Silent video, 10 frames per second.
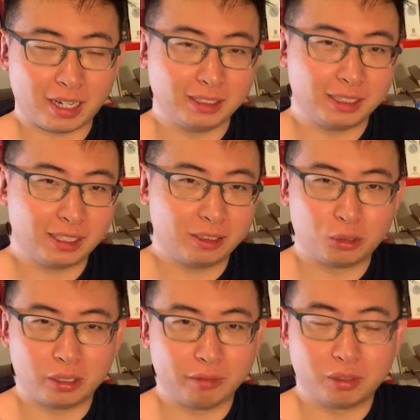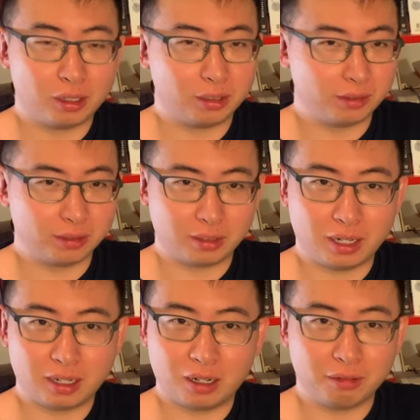idea or you've heard
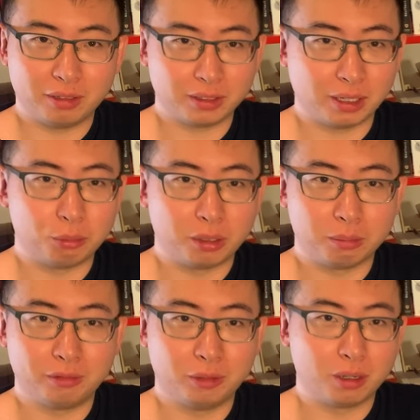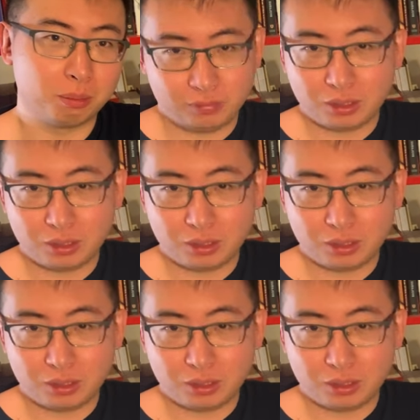uh, of it somewhere before.